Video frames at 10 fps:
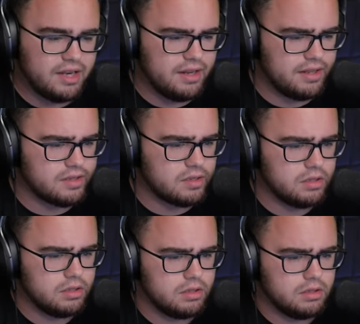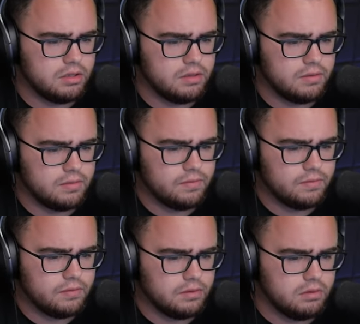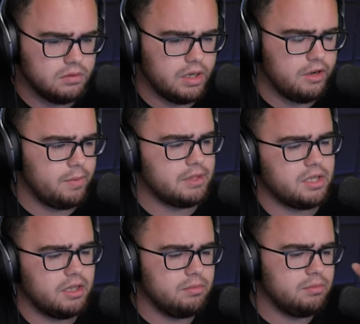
get into this. Okay, everybody tell